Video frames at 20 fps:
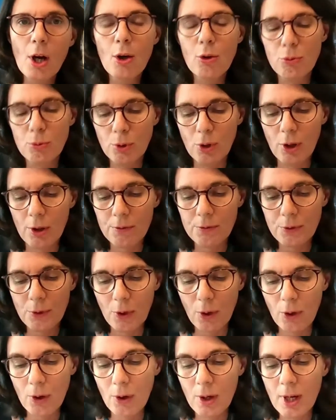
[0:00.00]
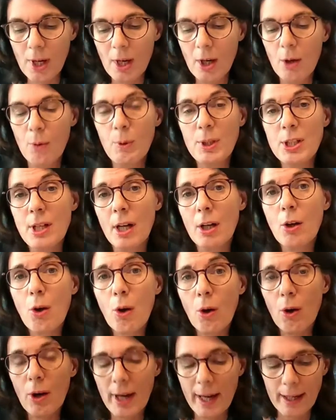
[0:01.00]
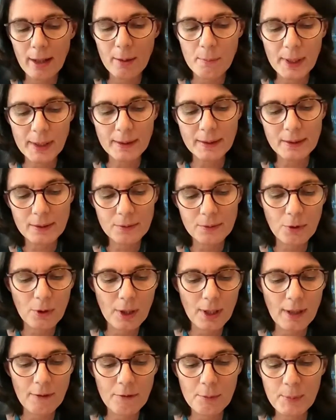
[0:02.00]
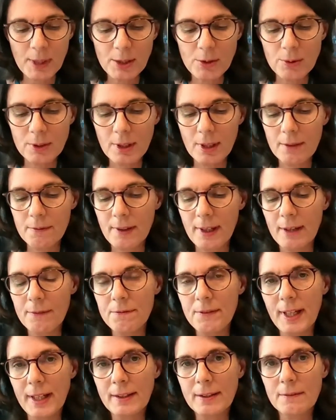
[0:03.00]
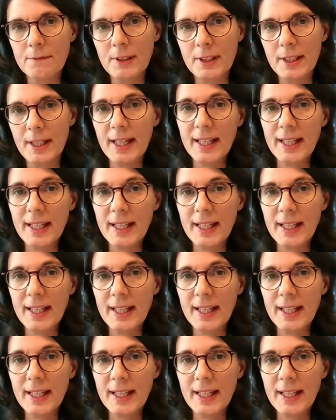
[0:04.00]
rule of law, which are core elements for government to deliver effectively.